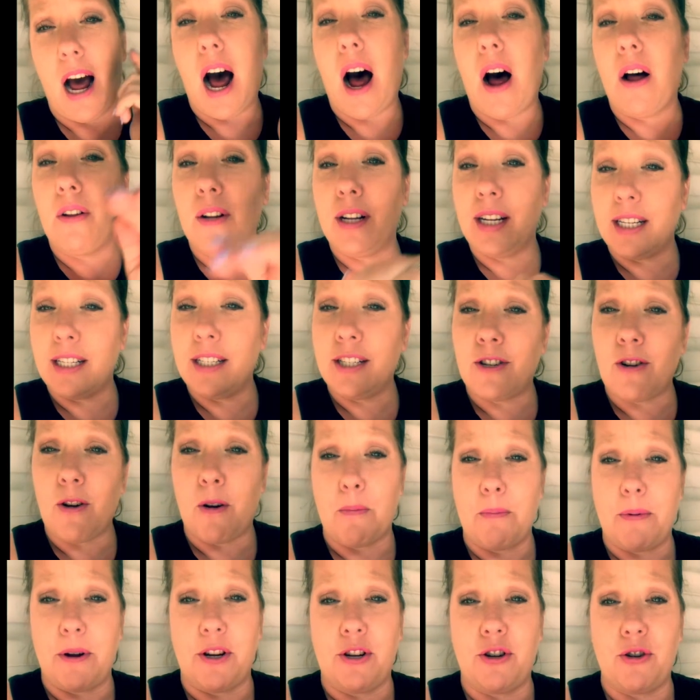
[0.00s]

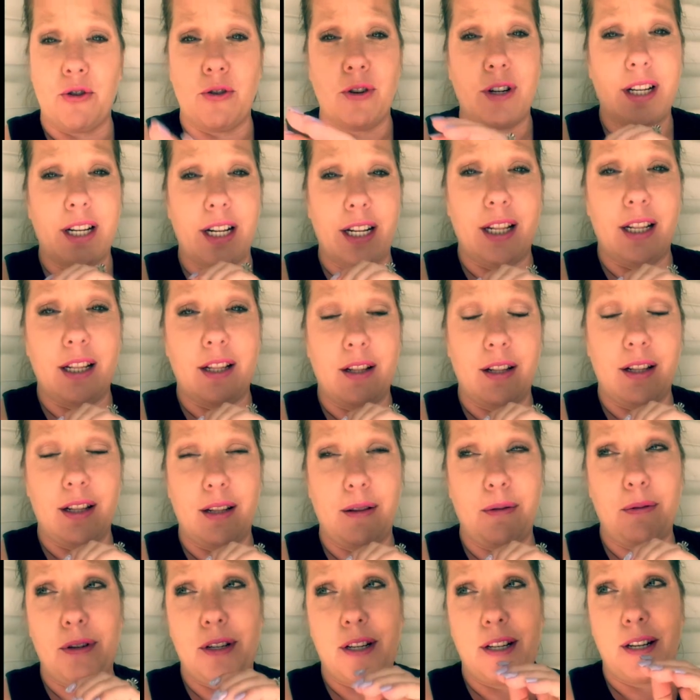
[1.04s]
insert pictures
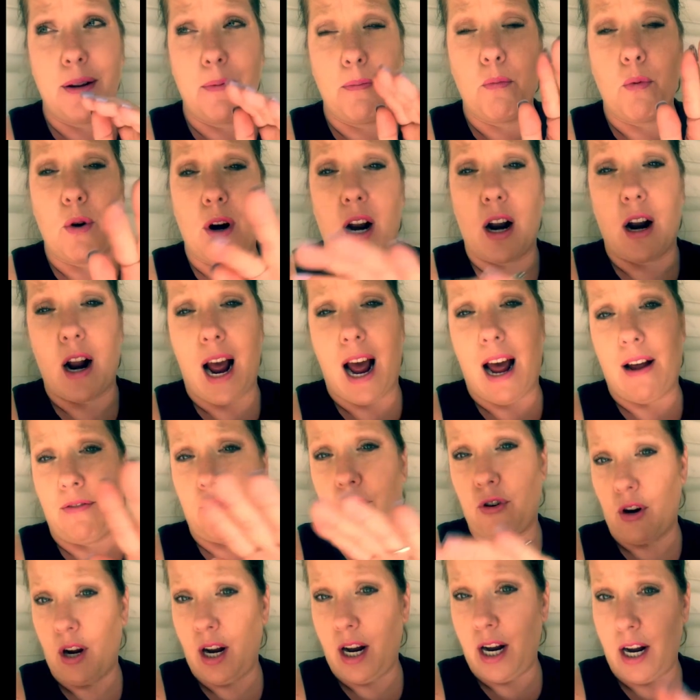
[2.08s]
somewhere
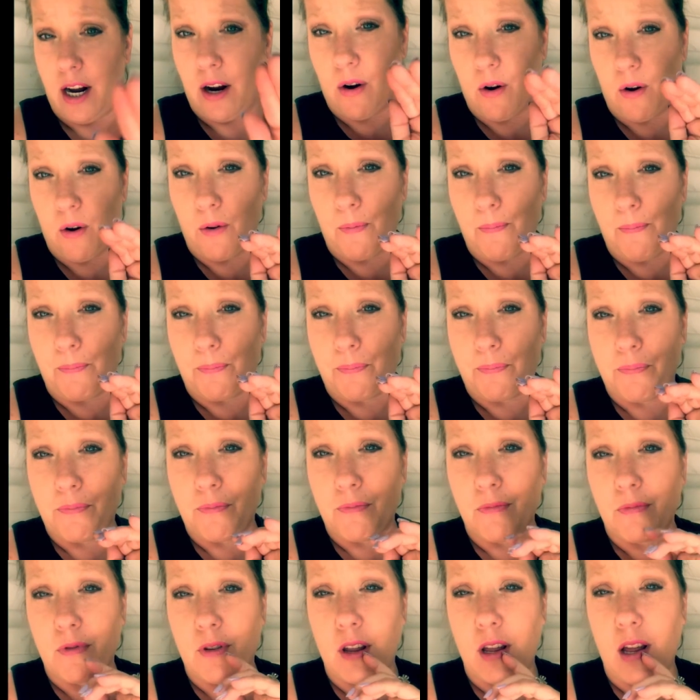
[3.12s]
after here,
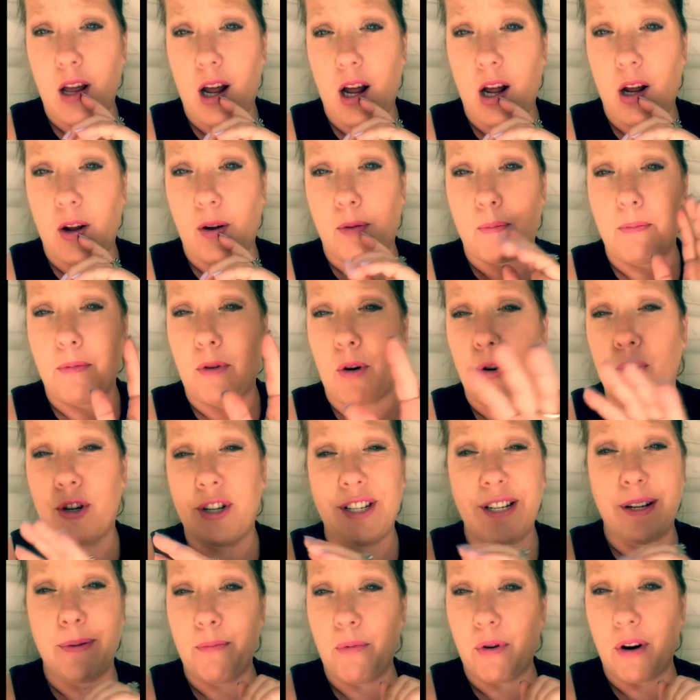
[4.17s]
or
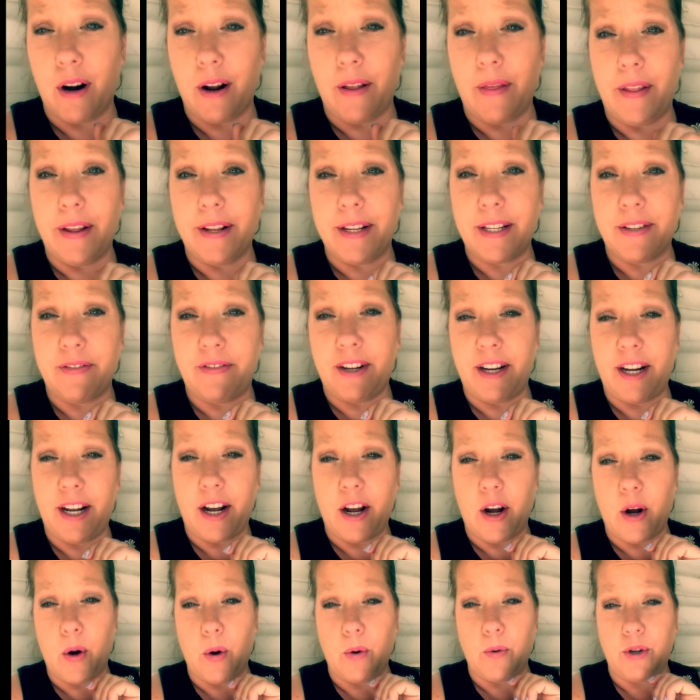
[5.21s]
somewhere in this
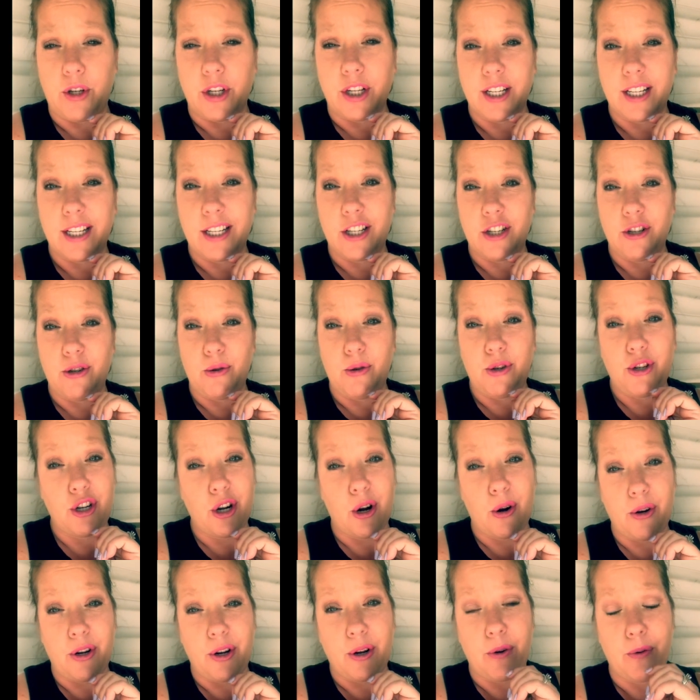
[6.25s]
video, just to
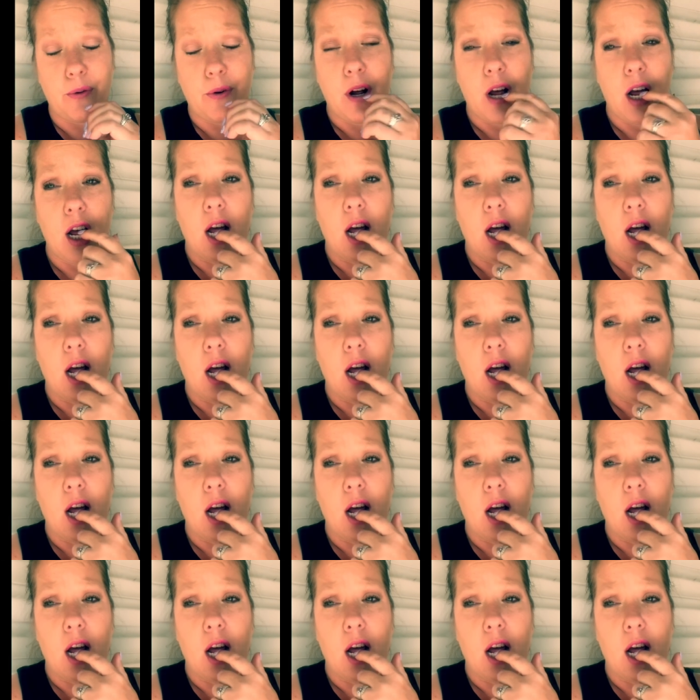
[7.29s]
show you